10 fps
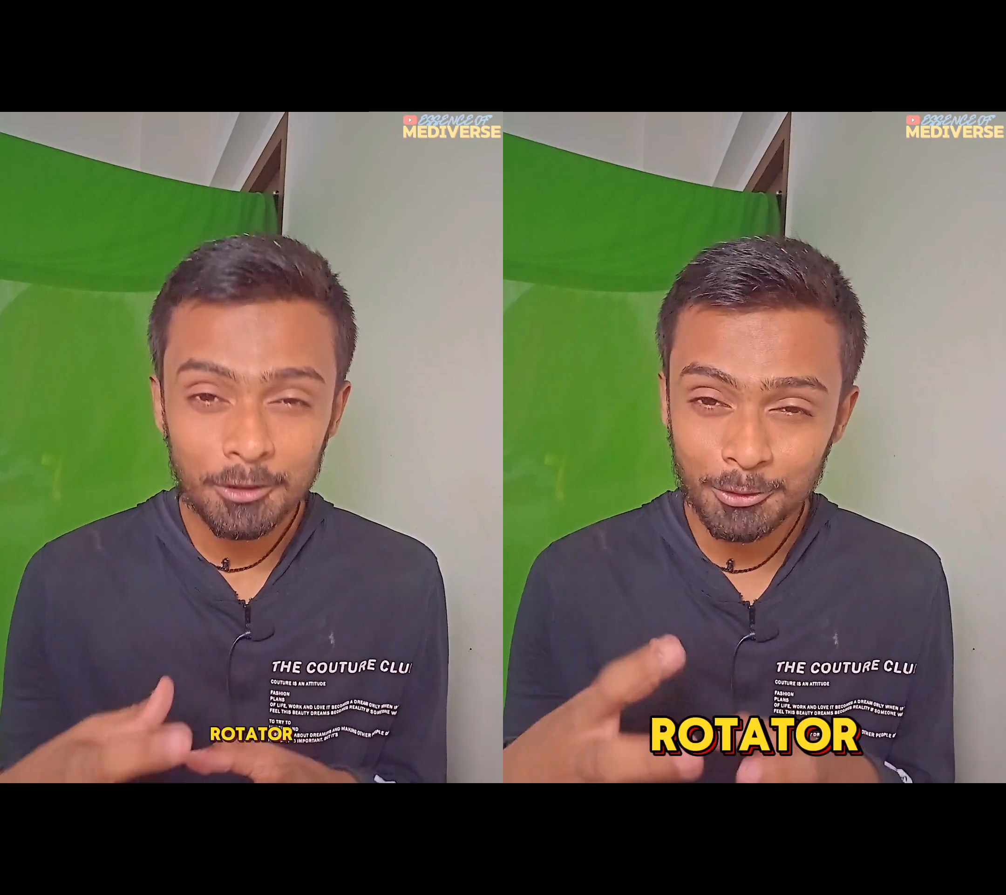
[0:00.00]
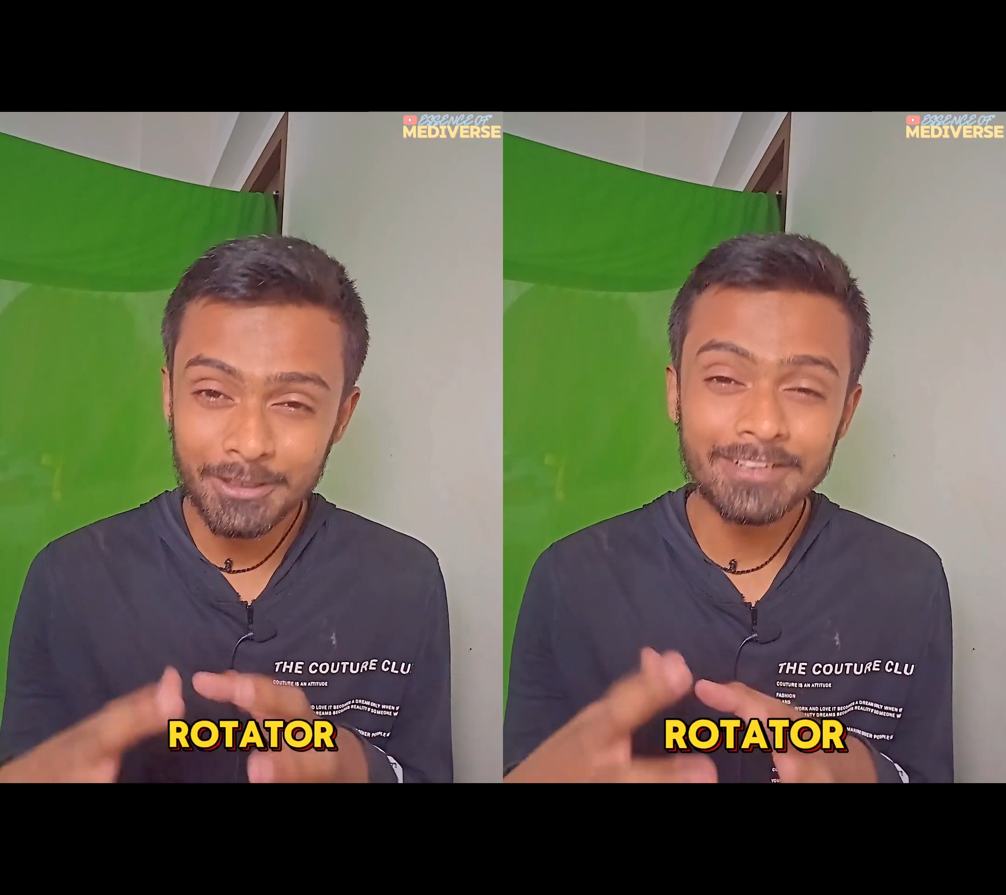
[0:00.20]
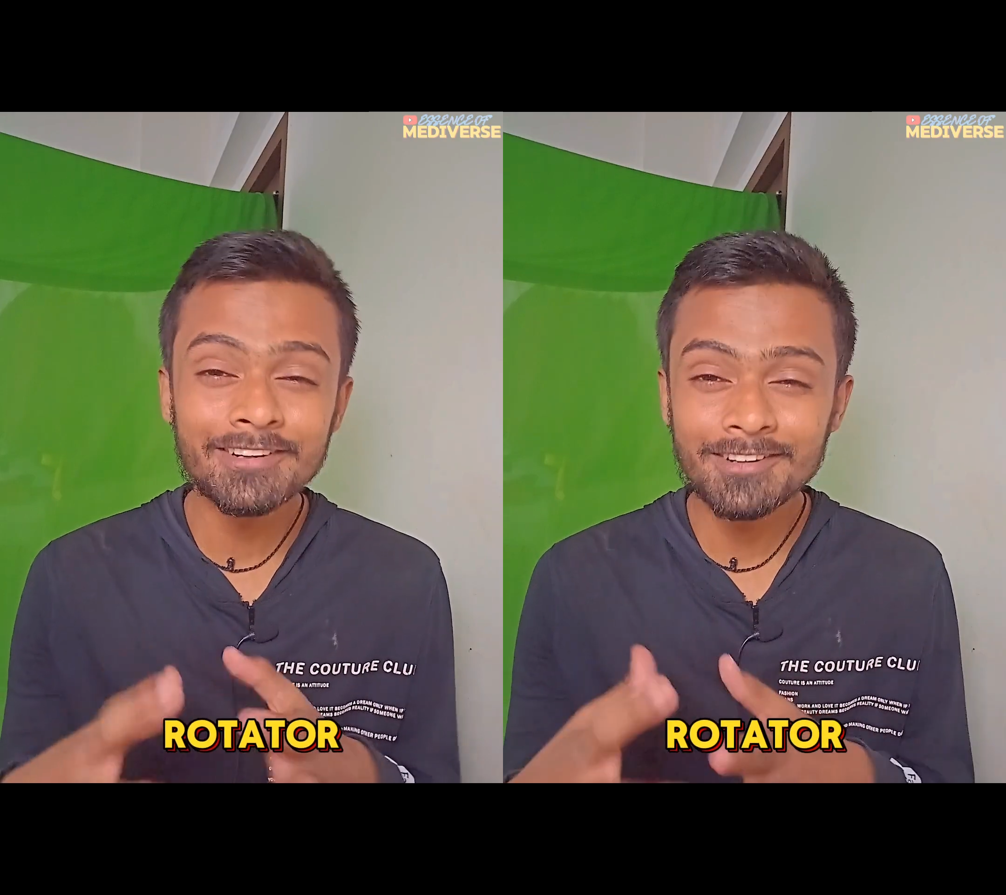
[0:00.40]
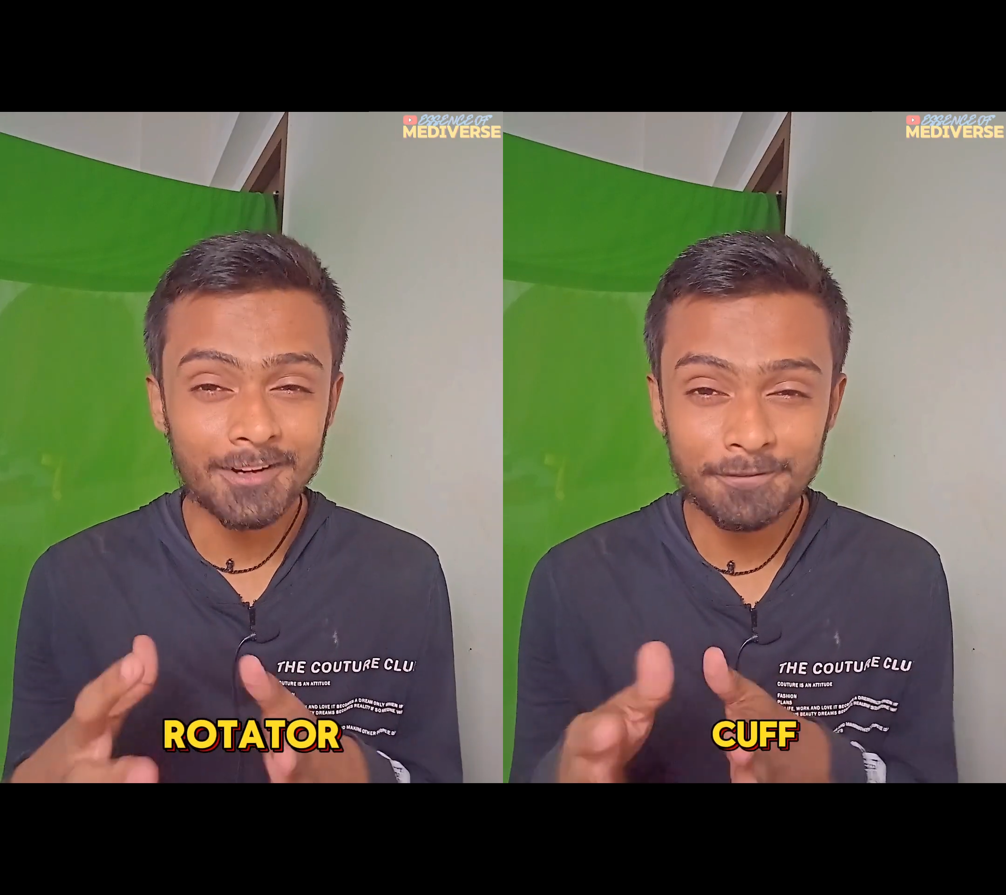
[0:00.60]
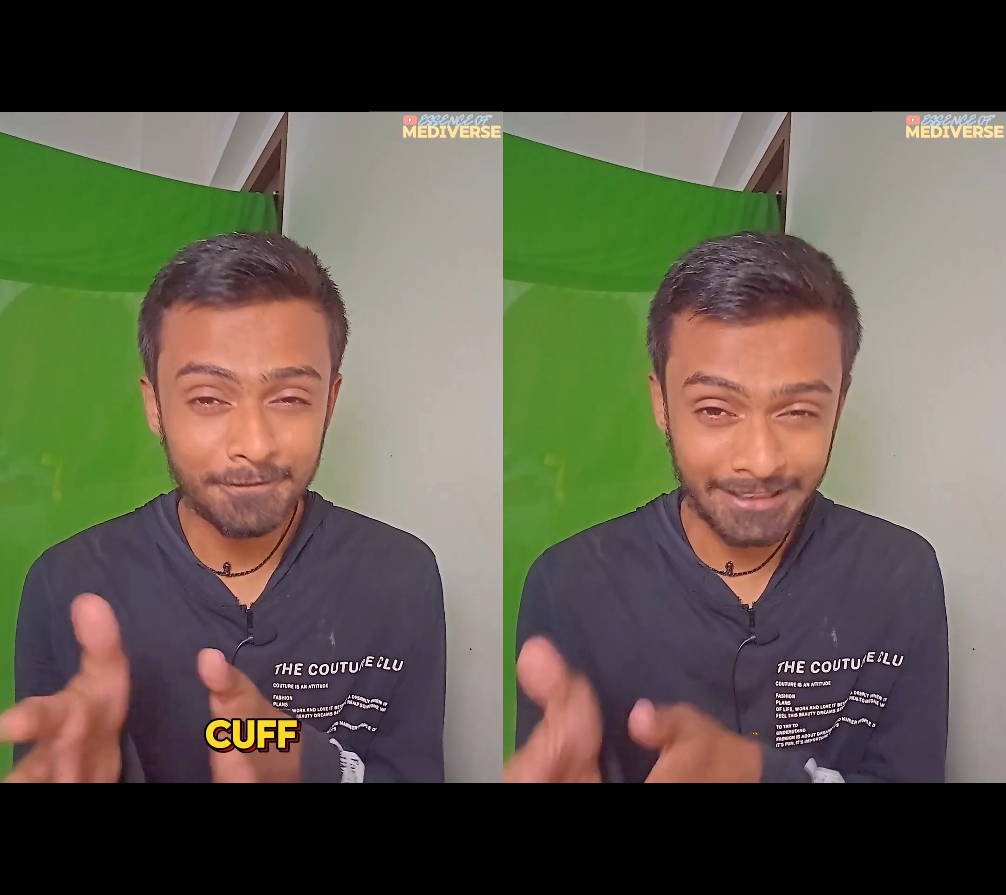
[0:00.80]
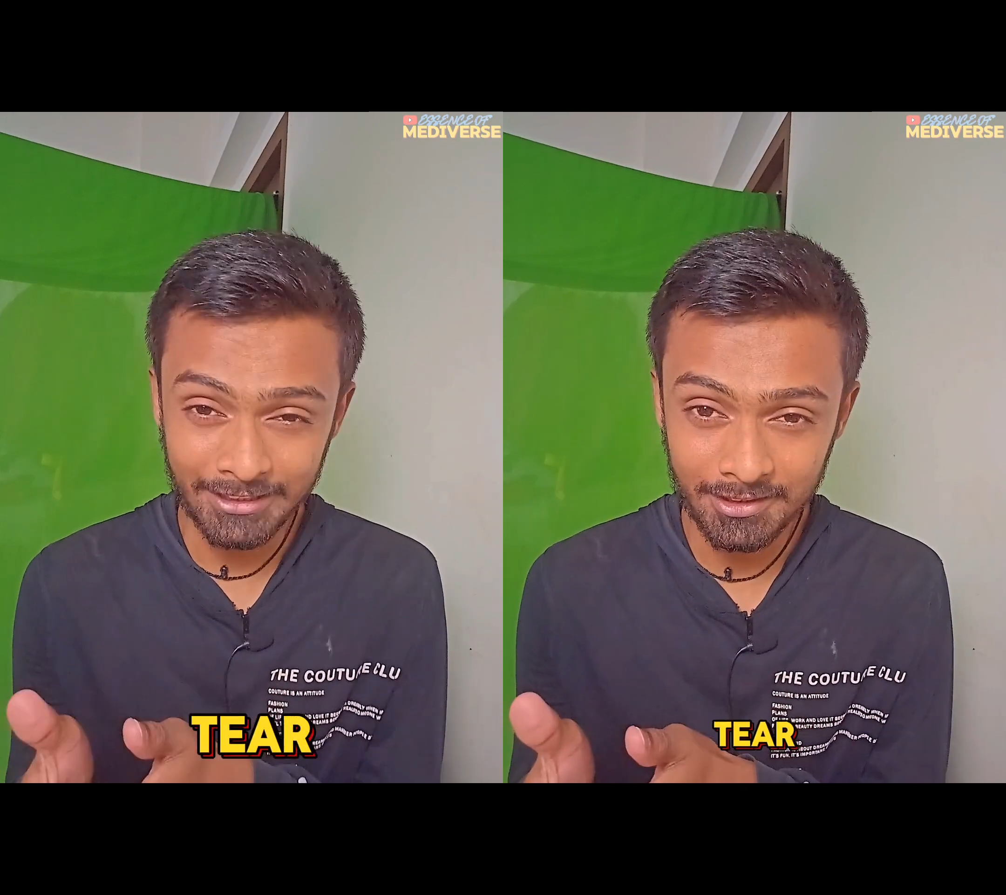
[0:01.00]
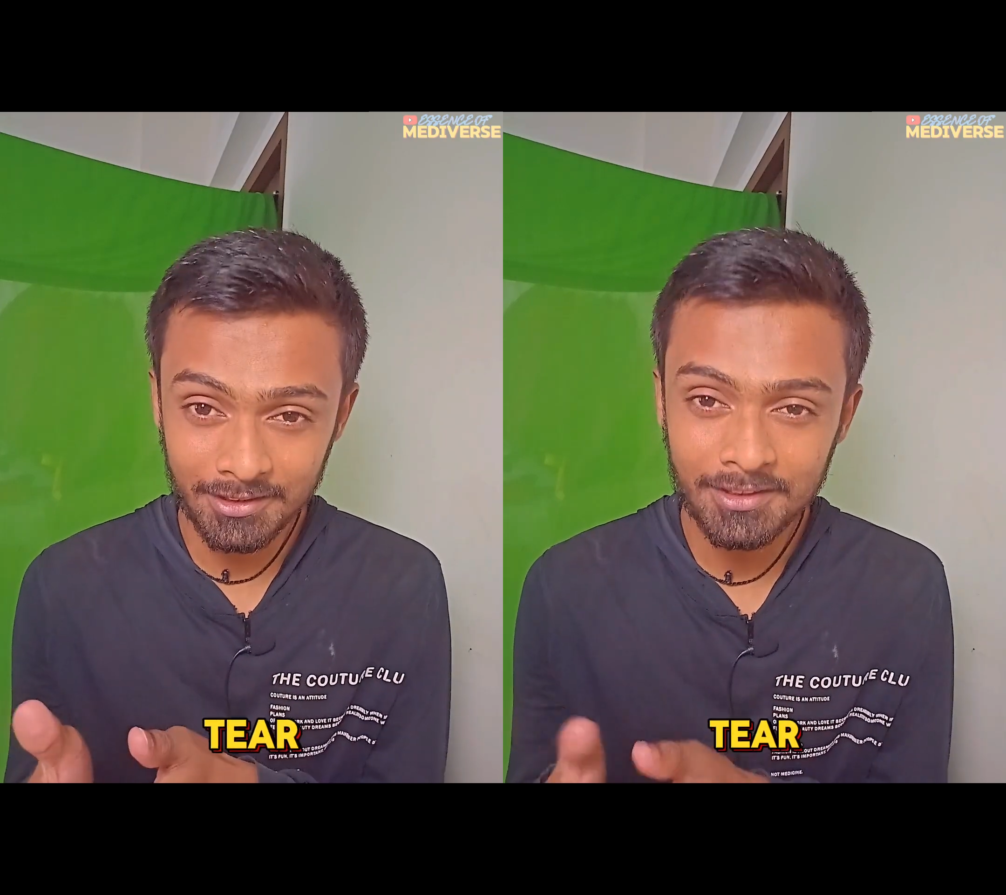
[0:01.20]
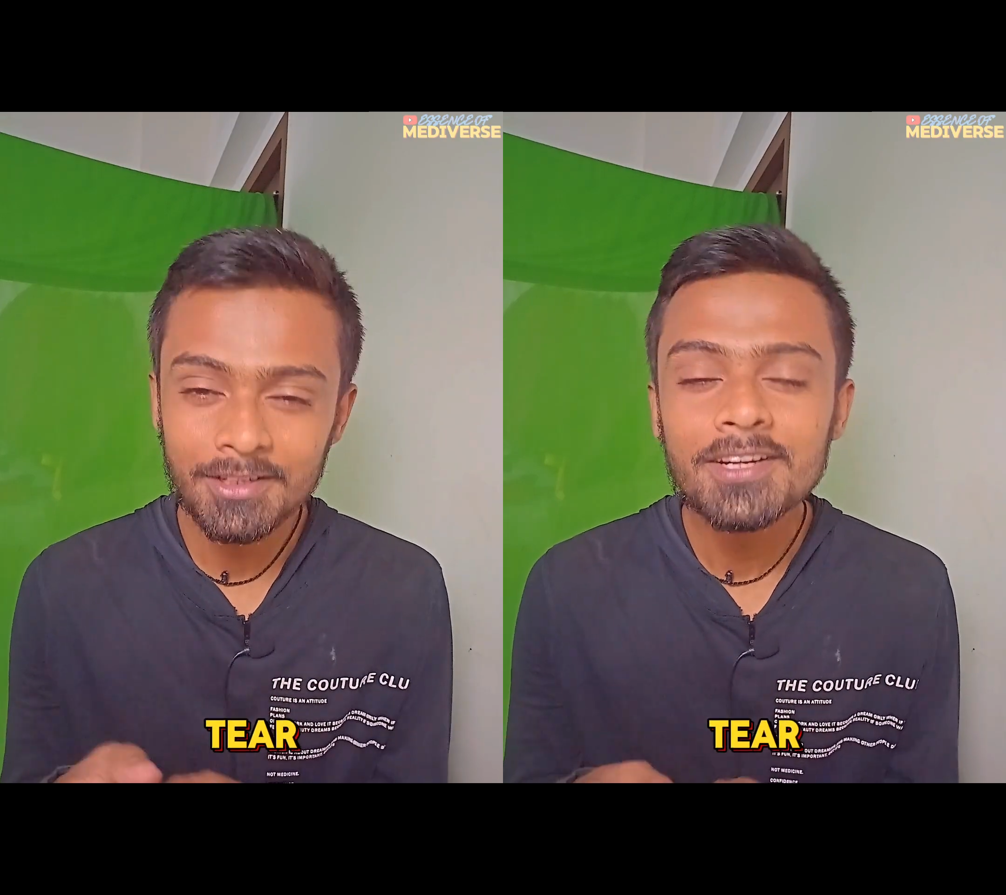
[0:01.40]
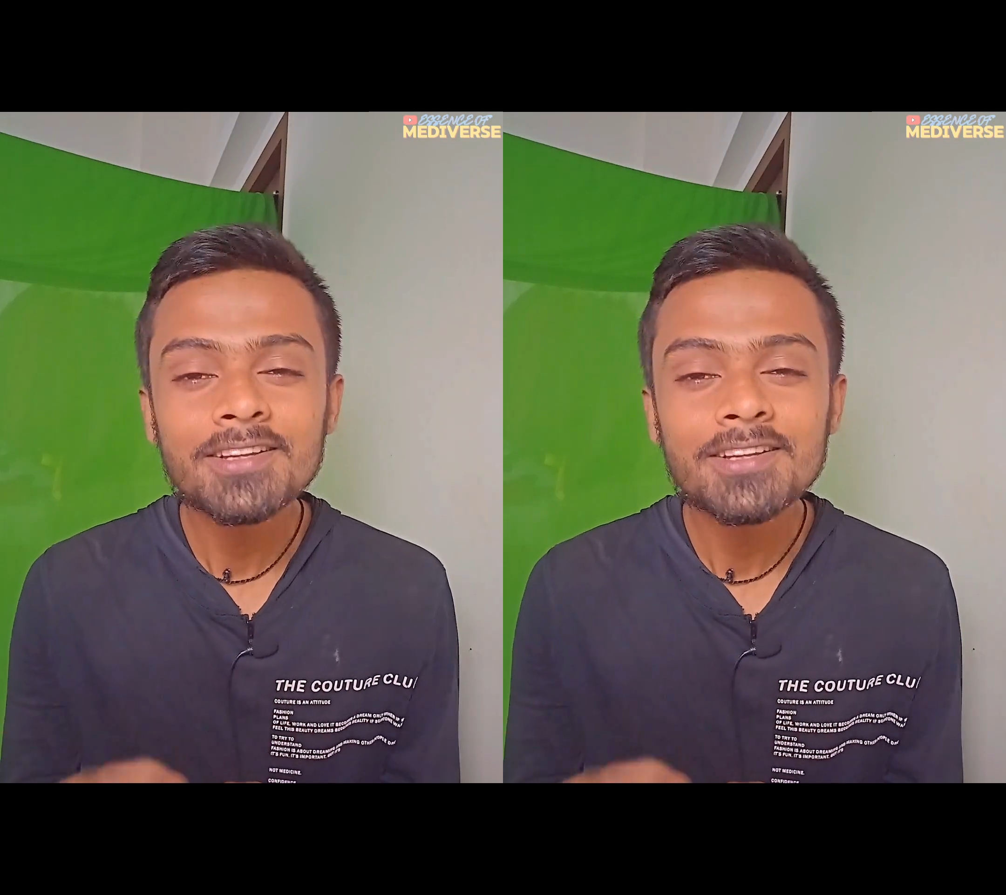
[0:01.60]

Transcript: rotator cuff tear.